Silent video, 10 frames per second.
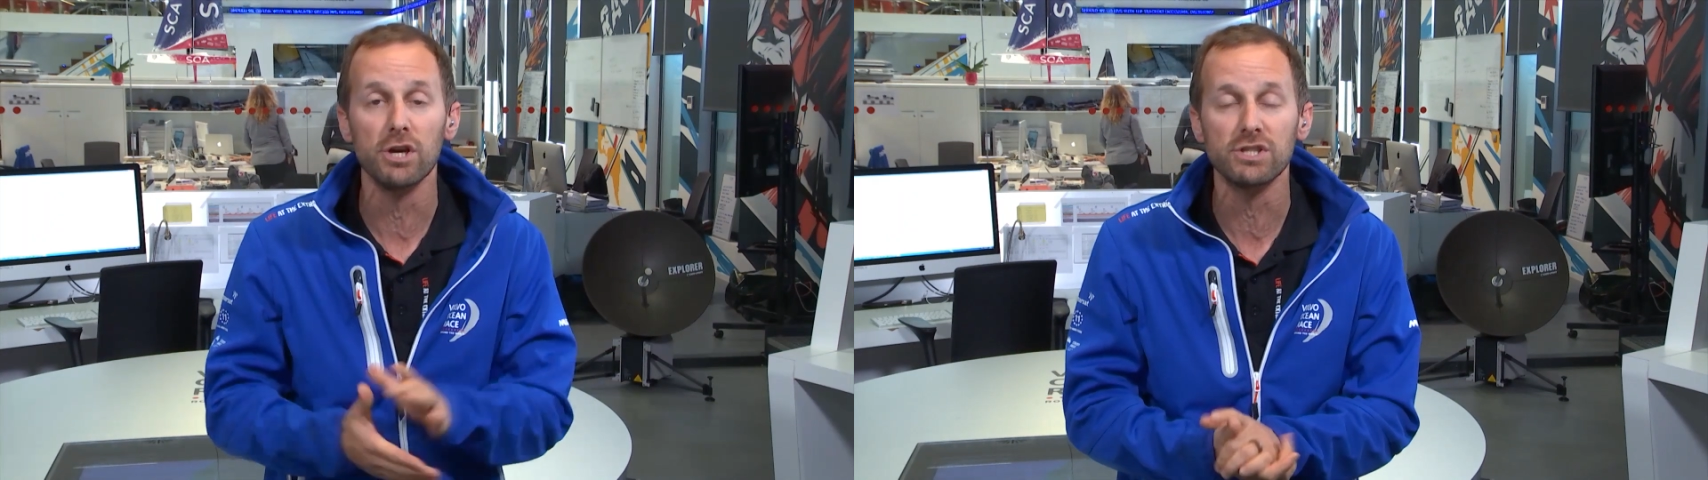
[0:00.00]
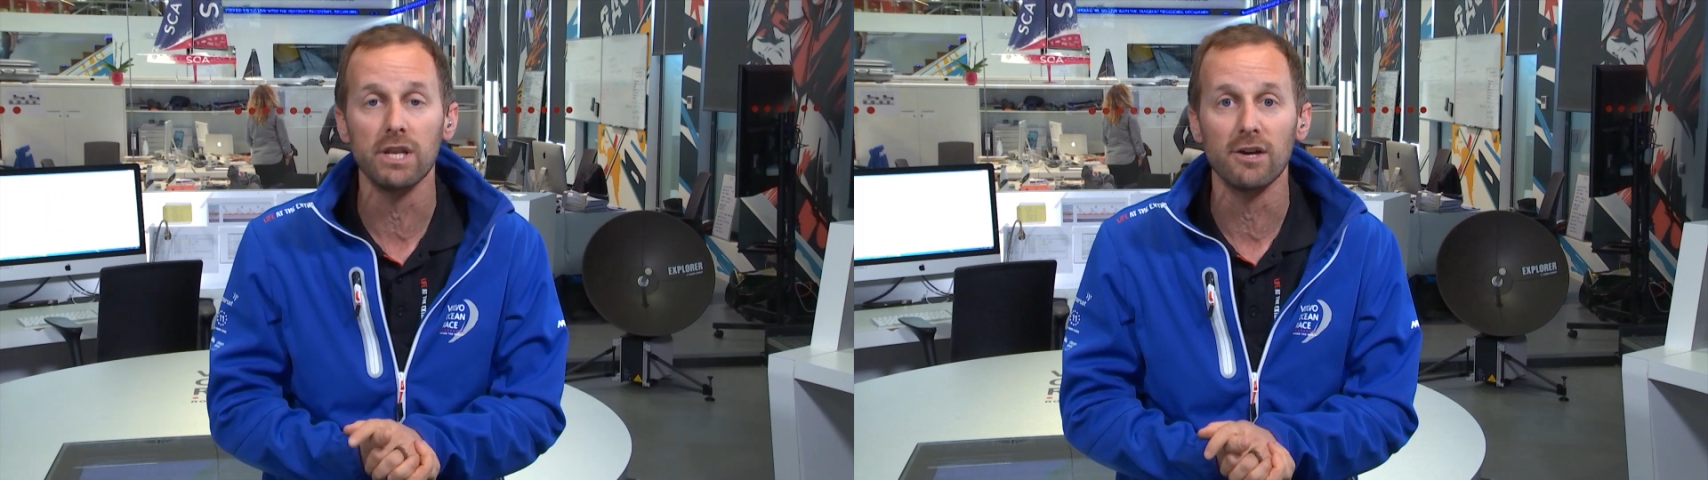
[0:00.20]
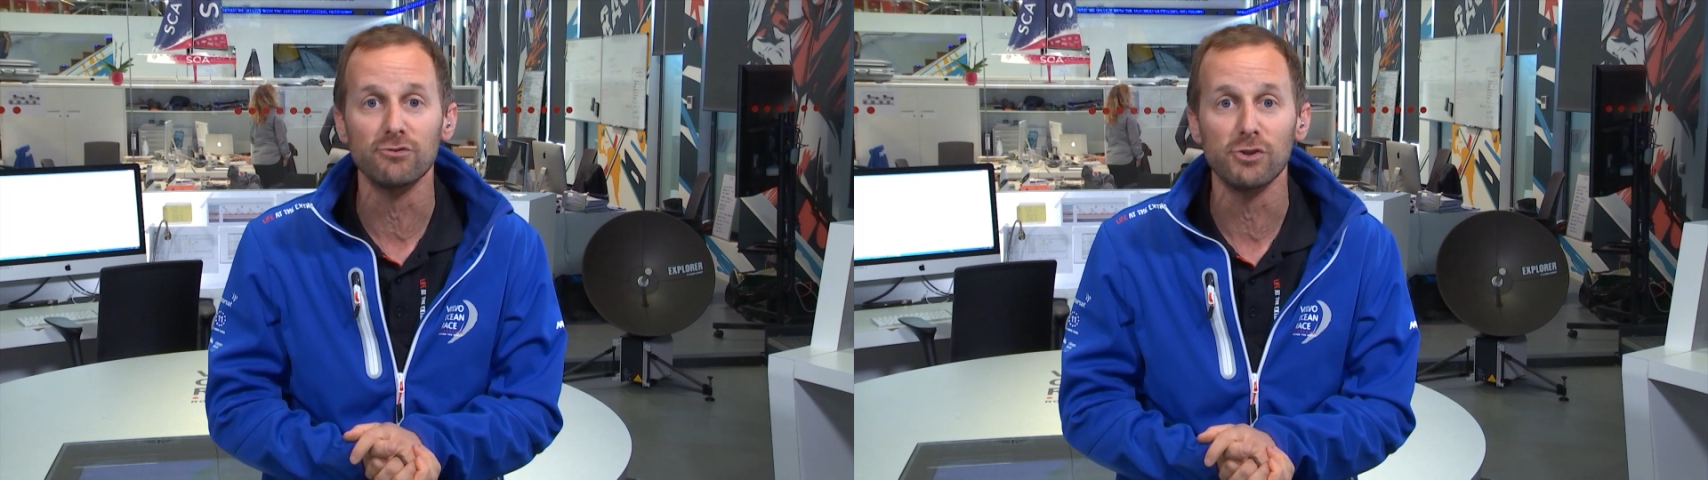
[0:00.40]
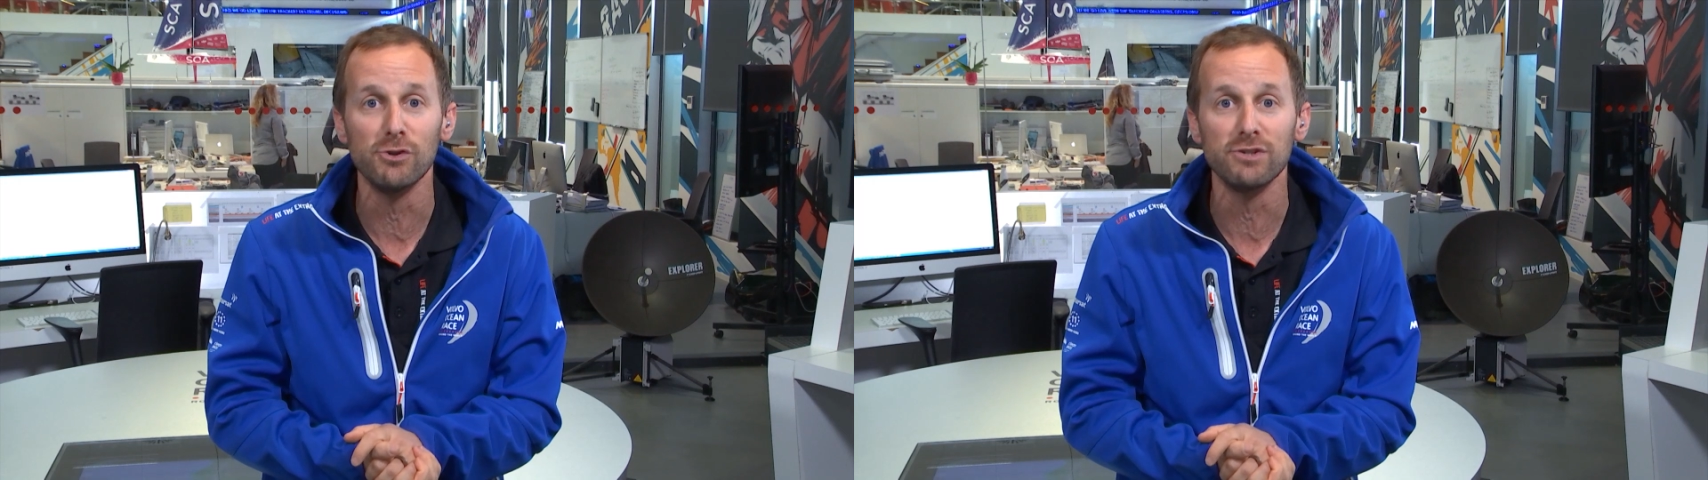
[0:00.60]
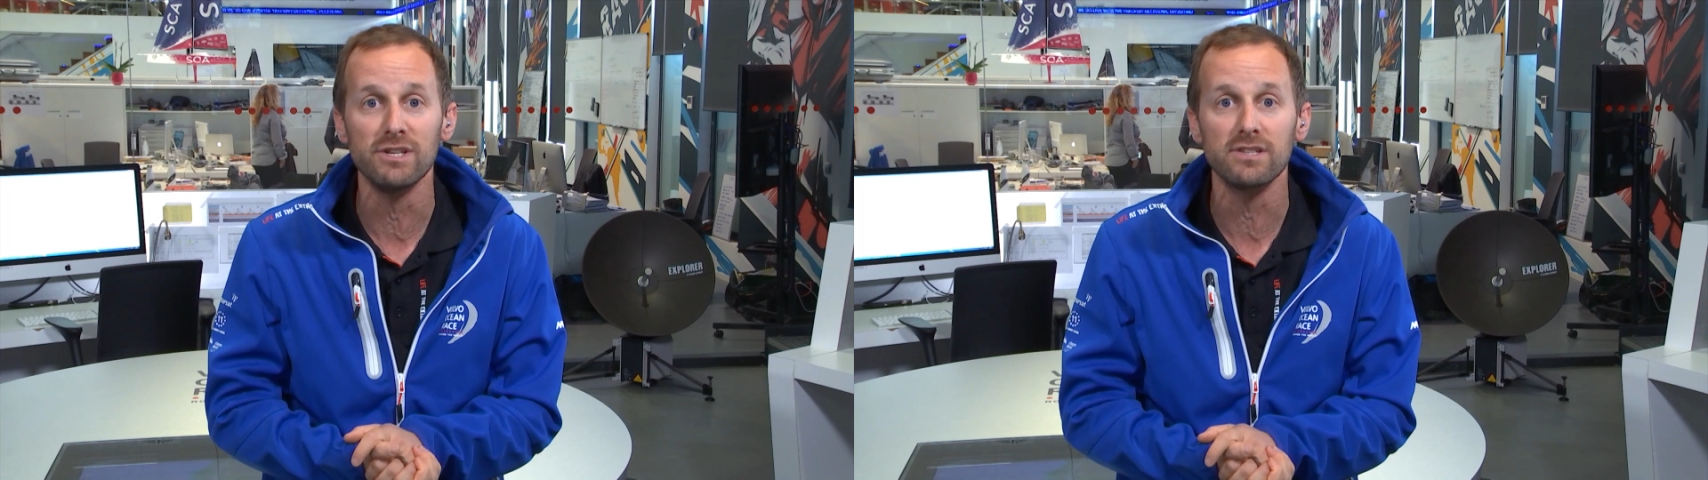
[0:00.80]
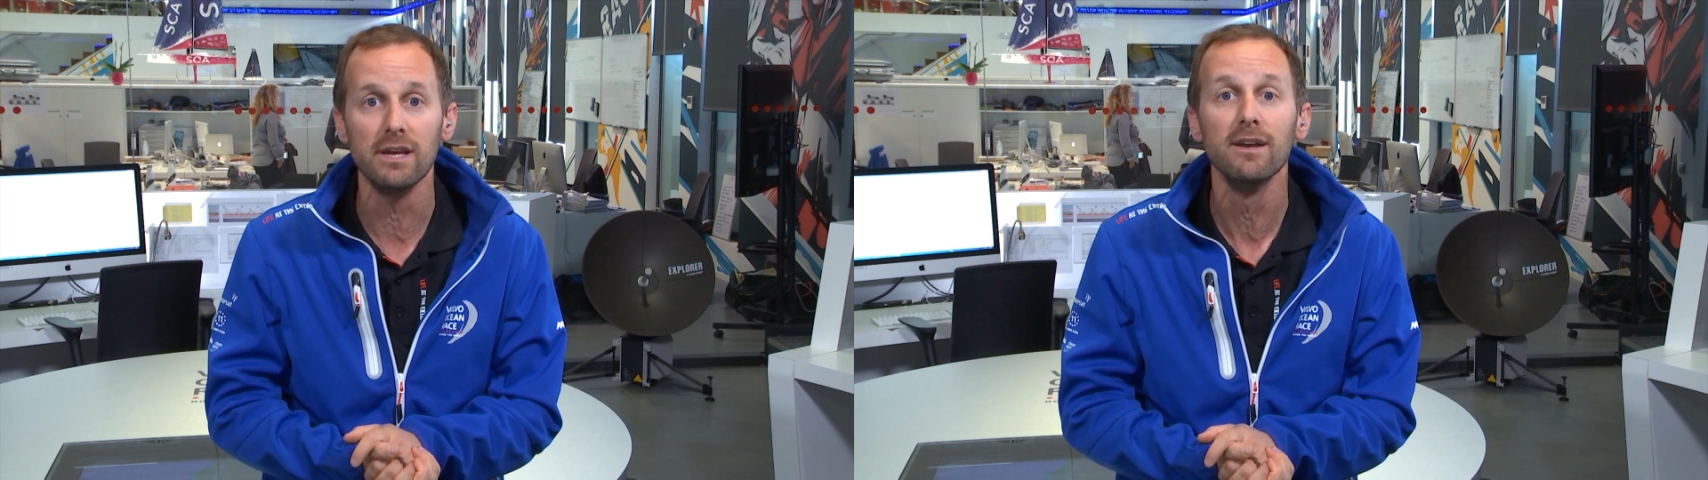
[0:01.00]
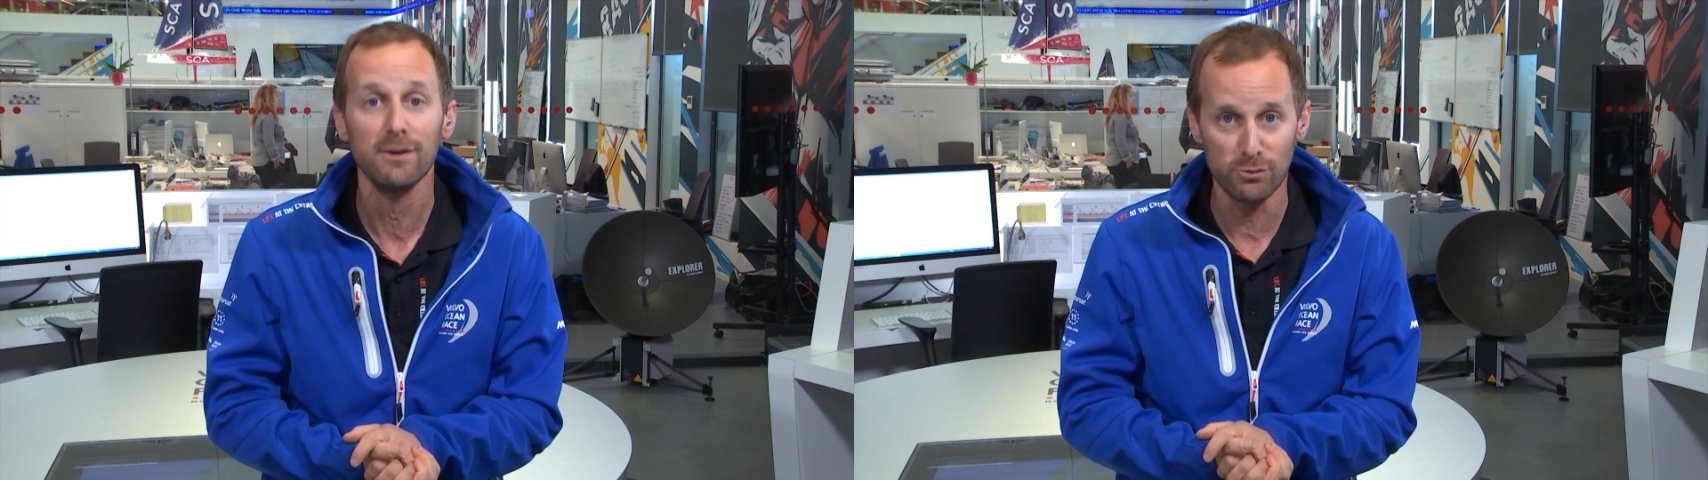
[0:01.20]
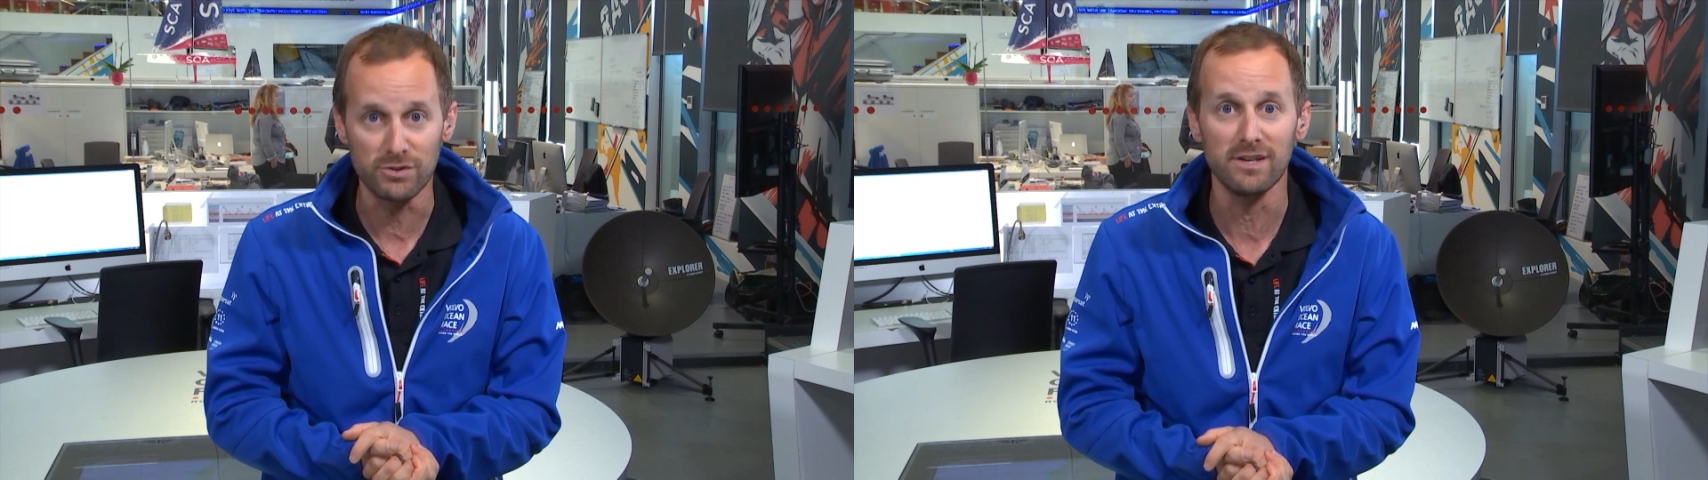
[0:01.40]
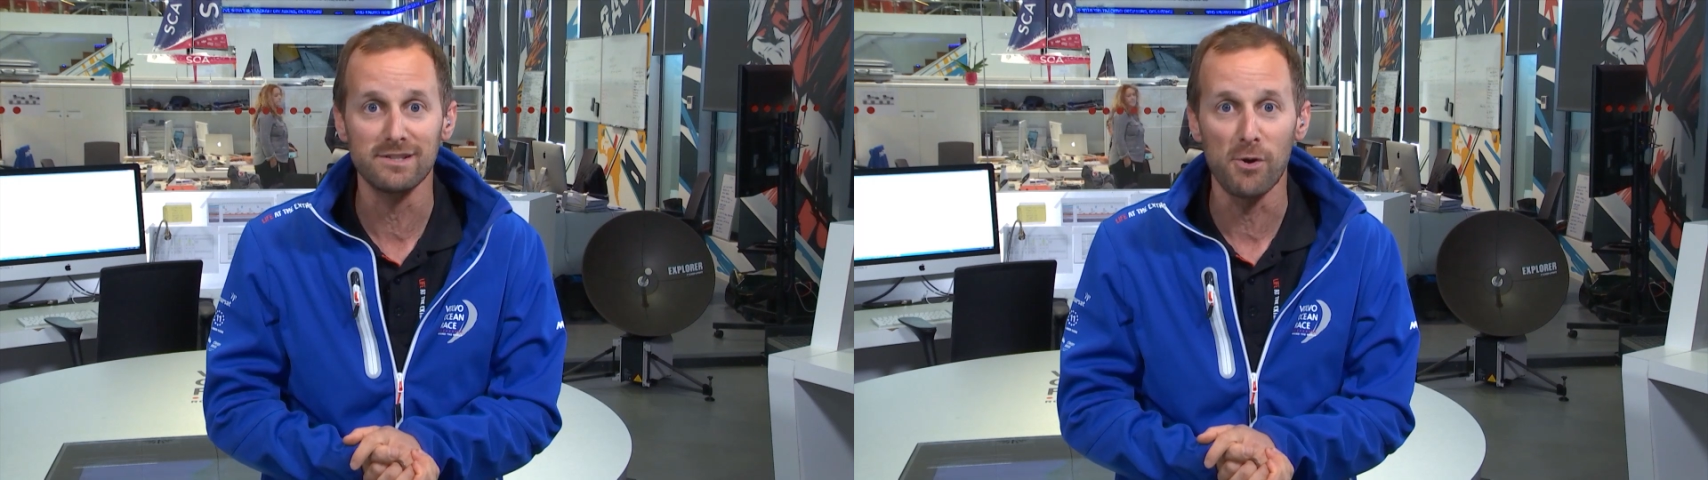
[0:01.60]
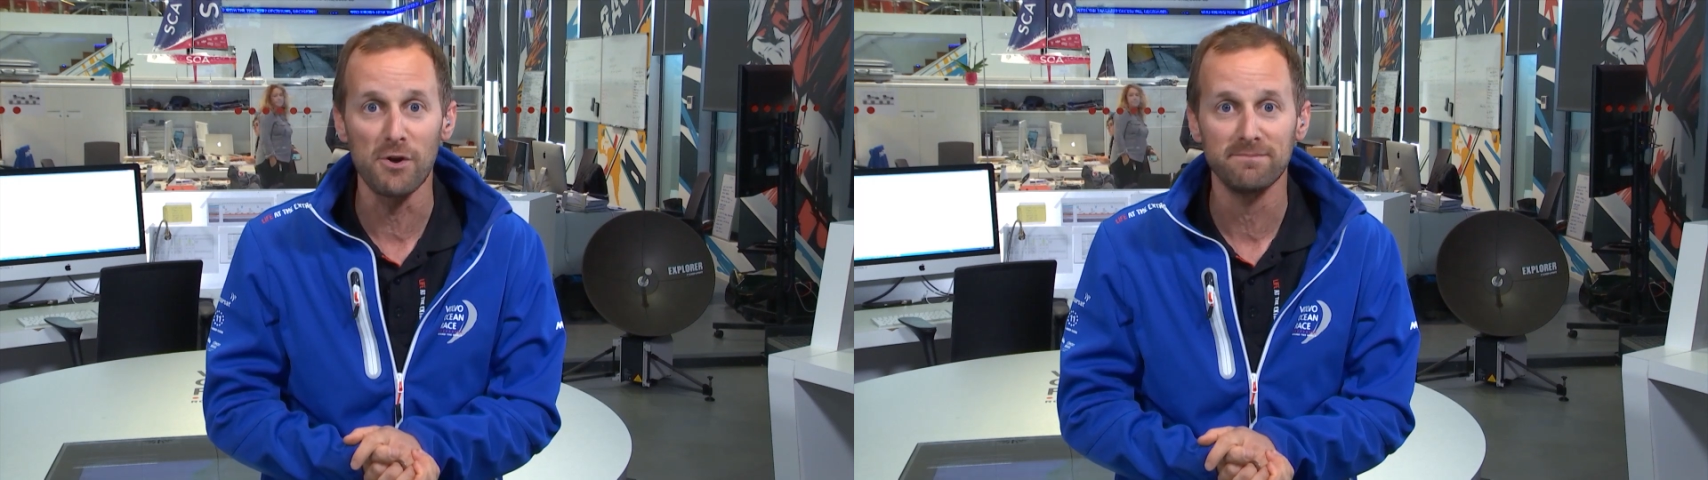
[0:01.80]
1300 UTC. We'll see
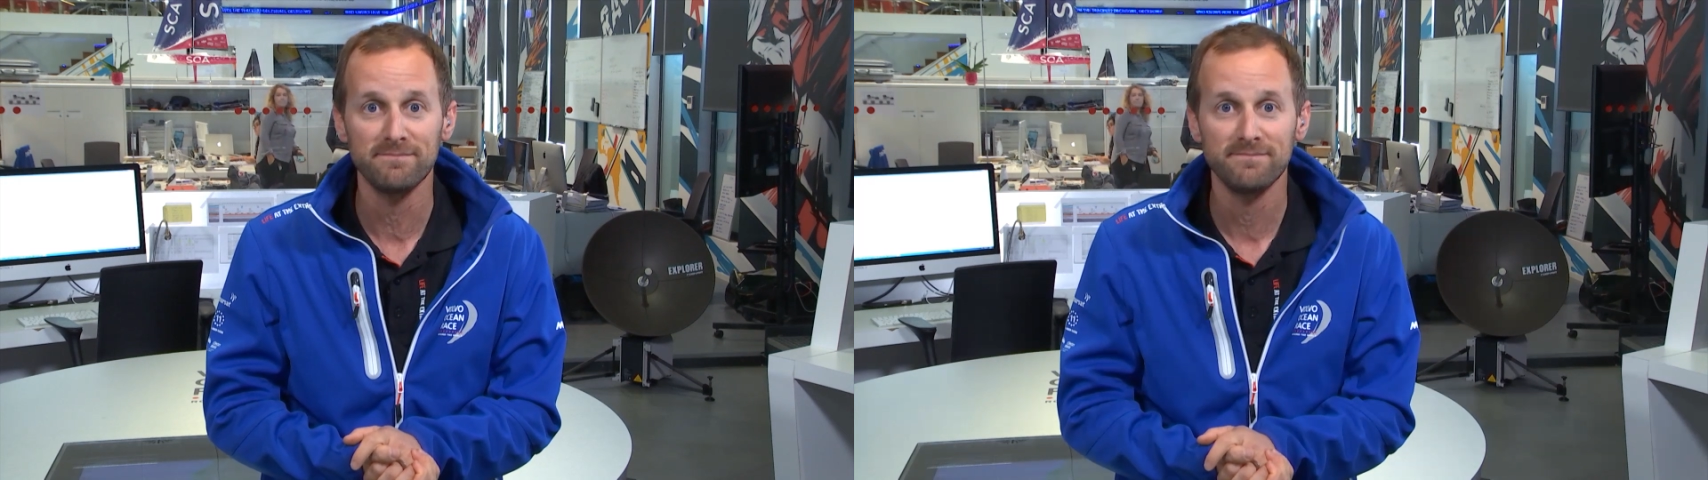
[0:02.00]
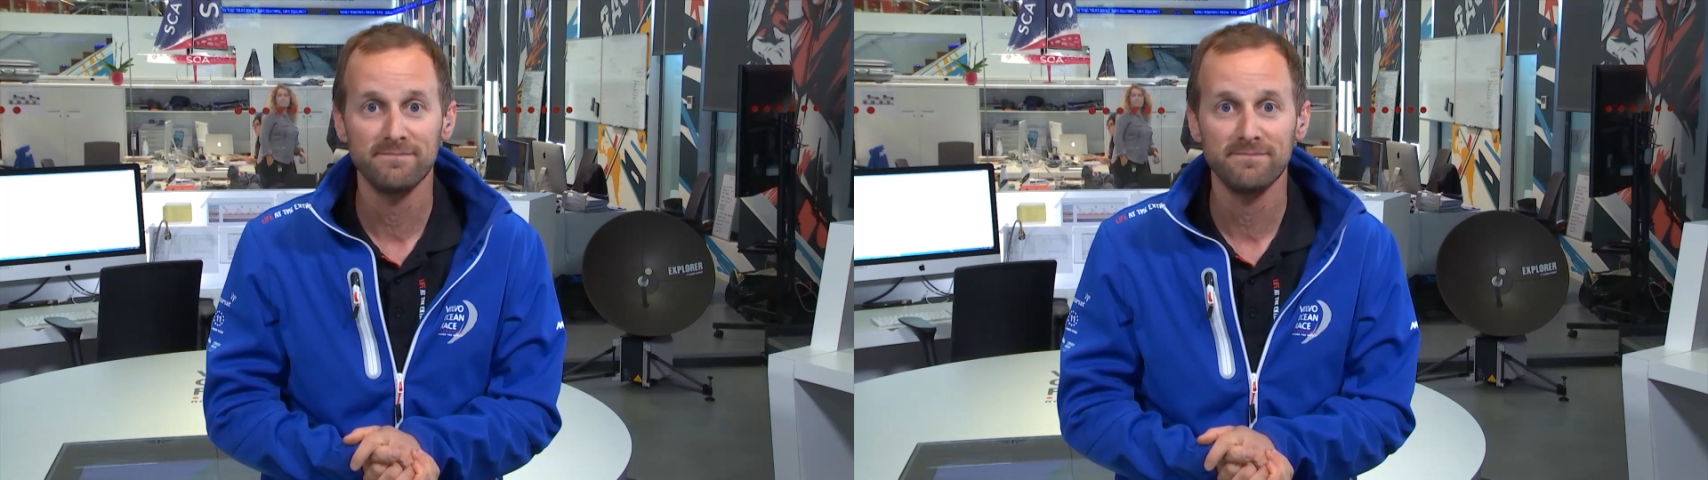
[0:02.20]
you tomorrow.